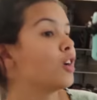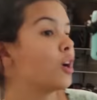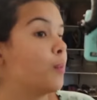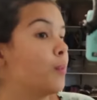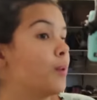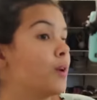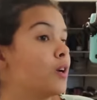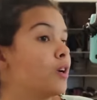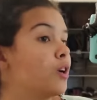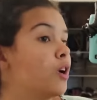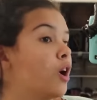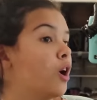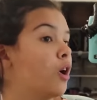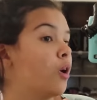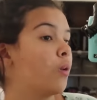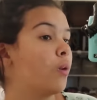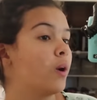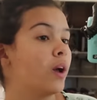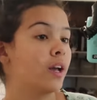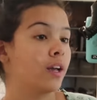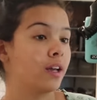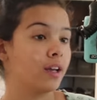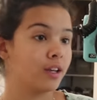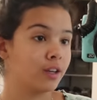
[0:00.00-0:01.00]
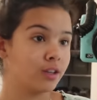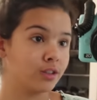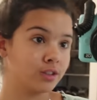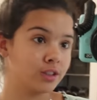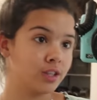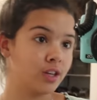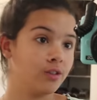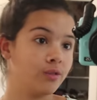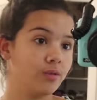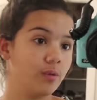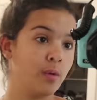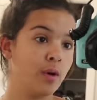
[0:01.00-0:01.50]
Y'all better go and get
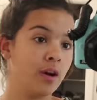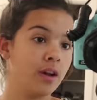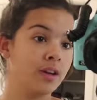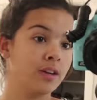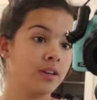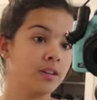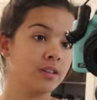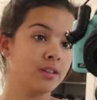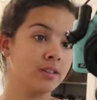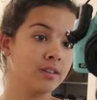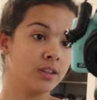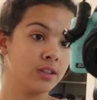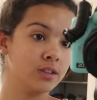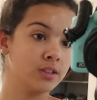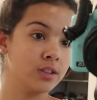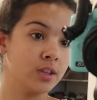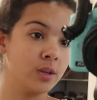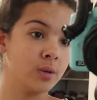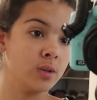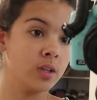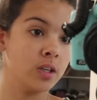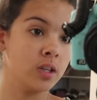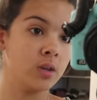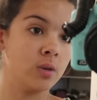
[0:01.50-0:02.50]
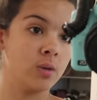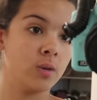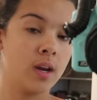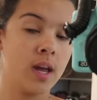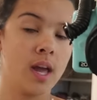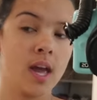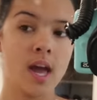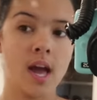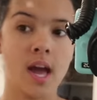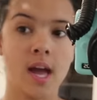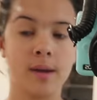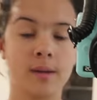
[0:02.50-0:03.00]
yourself one. They're so cute.
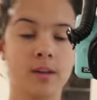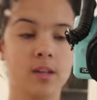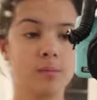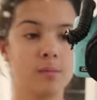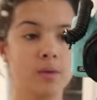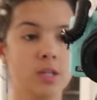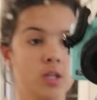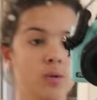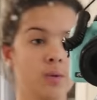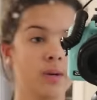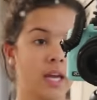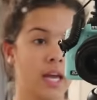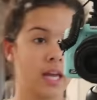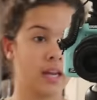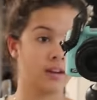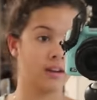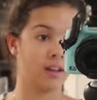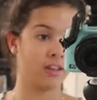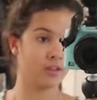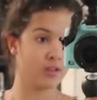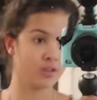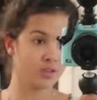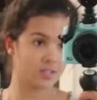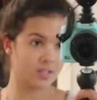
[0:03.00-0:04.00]
I'm gonna be doing another